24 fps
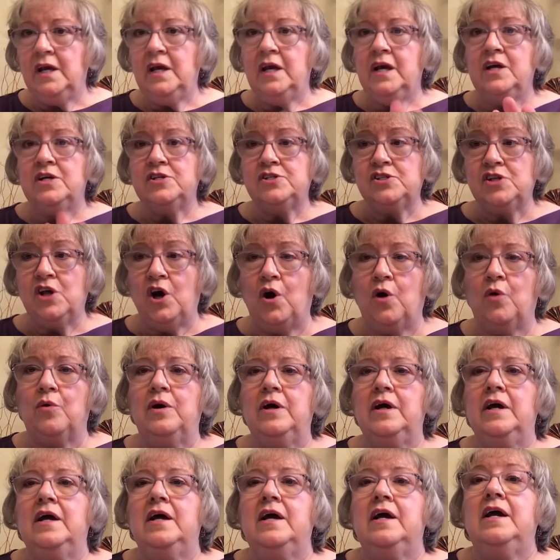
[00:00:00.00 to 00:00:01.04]
So
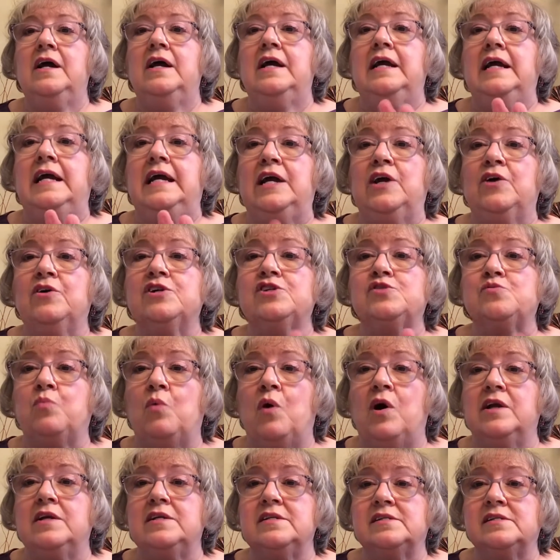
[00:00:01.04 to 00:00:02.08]
here's
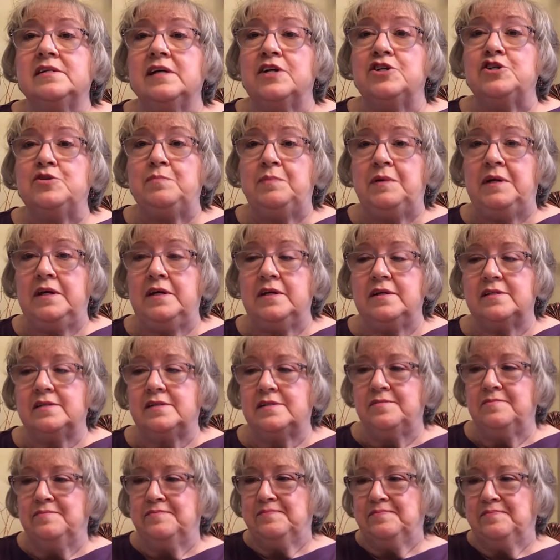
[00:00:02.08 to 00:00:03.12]
one such piece.
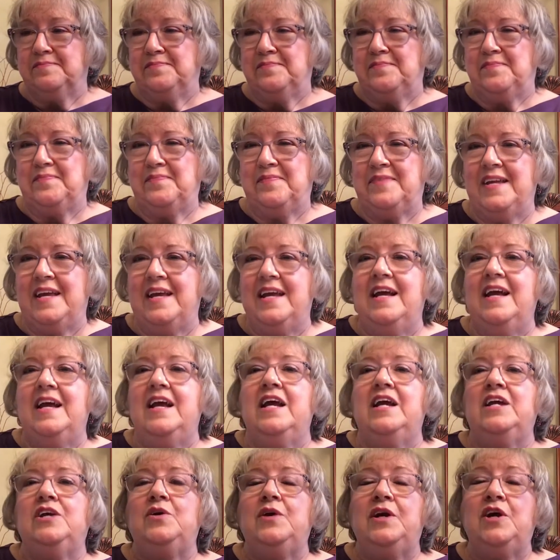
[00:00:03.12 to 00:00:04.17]

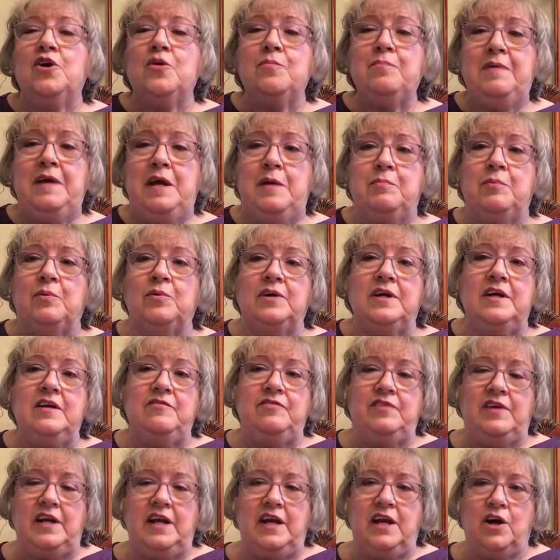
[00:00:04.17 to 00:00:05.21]
You hear people in
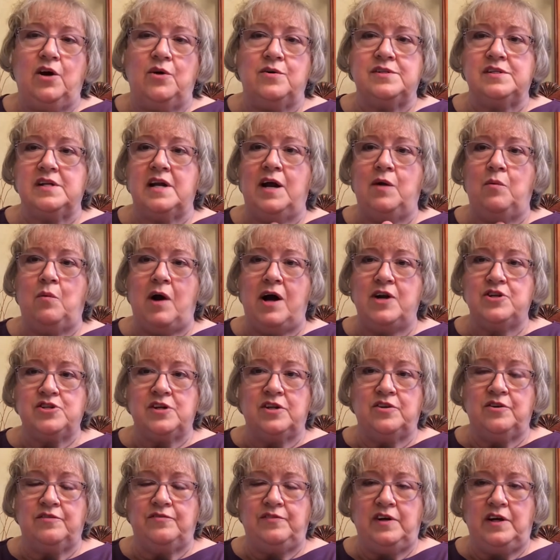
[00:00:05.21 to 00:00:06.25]
videos, and I watch
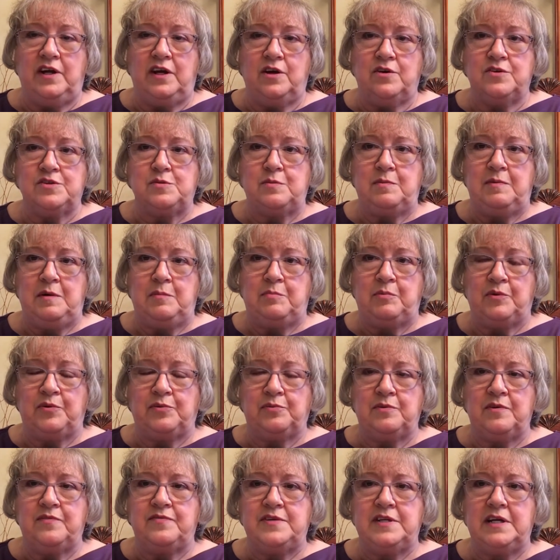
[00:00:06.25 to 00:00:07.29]
other videos of people
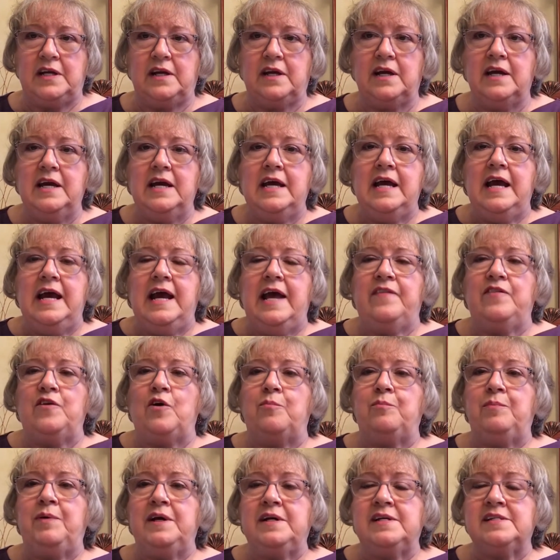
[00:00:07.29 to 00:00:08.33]
thrifting, and they'll
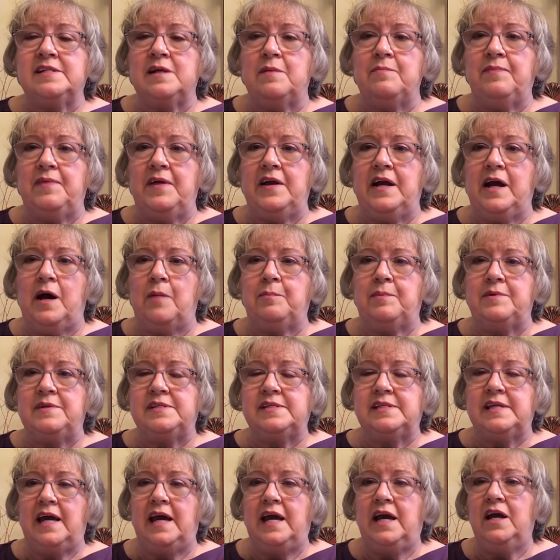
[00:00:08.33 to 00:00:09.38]
pick something up and
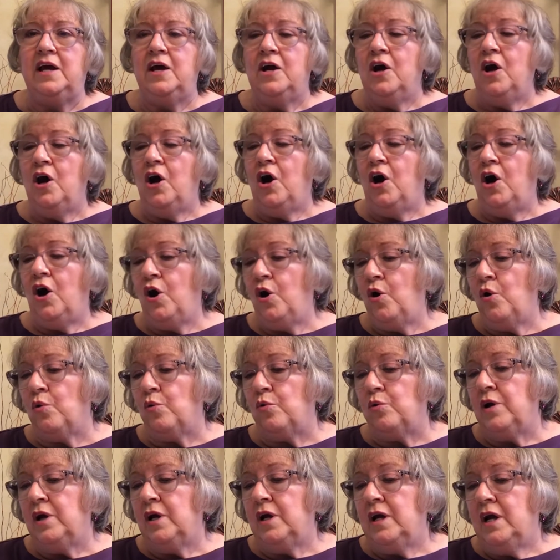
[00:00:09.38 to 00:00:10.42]
say,
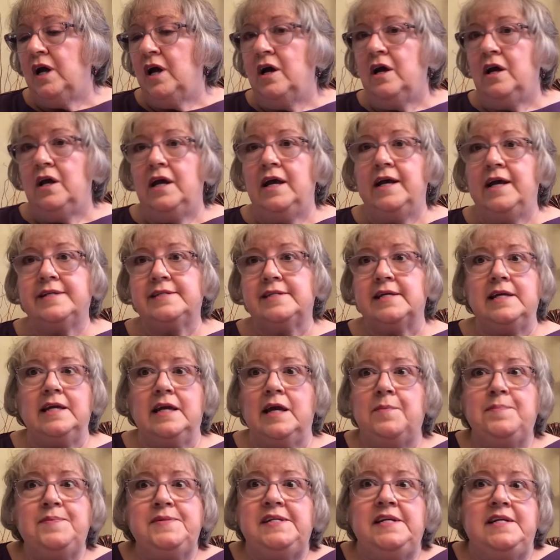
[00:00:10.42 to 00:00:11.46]
oh, it's an
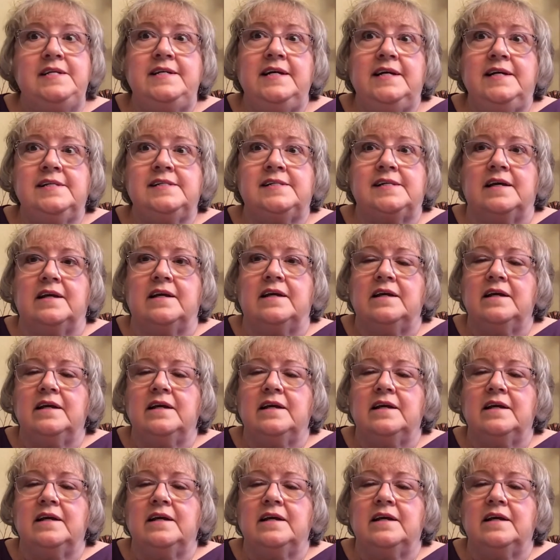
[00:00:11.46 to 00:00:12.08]
Ipsy Dixit.